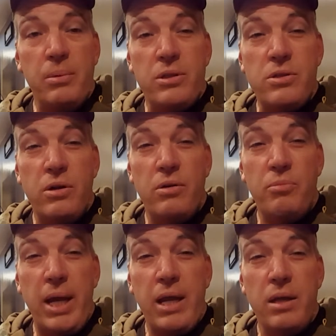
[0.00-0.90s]
serve
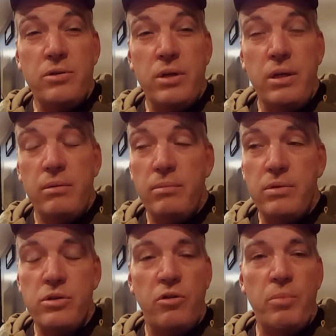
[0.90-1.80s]
my country,
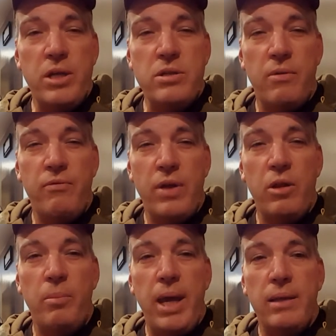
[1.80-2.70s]
serve my
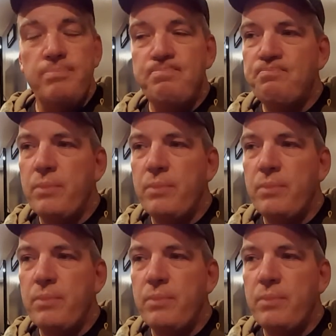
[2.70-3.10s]
fellow man.